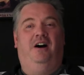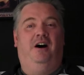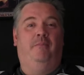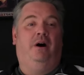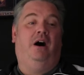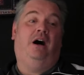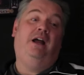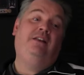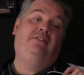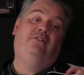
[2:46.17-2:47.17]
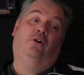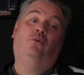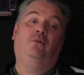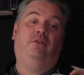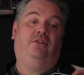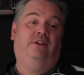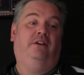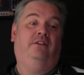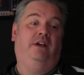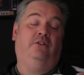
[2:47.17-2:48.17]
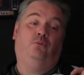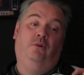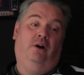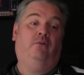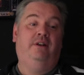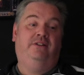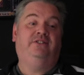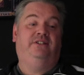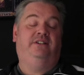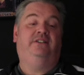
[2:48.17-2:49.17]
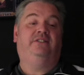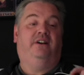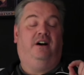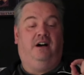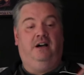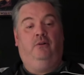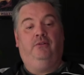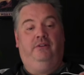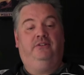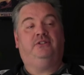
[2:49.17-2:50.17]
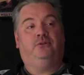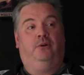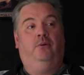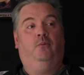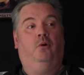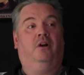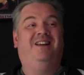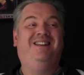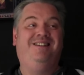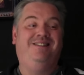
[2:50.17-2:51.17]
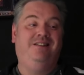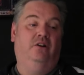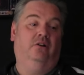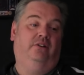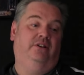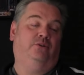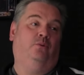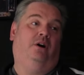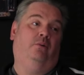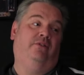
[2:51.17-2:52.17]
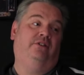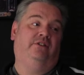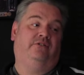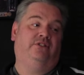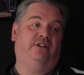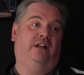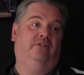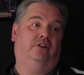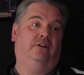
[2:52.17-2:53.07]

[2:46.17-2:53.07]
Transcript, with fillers: Um, I don't think, as well written as it is, I don't think this story would work nearly as well with a different style of